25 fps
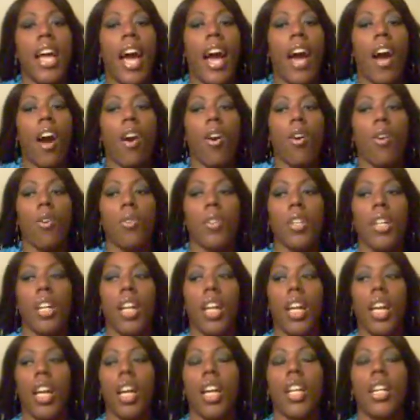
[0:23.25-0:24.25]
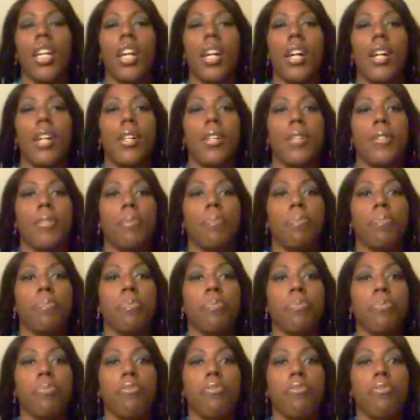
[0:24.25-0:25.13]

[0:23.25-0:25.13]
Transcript: out and um,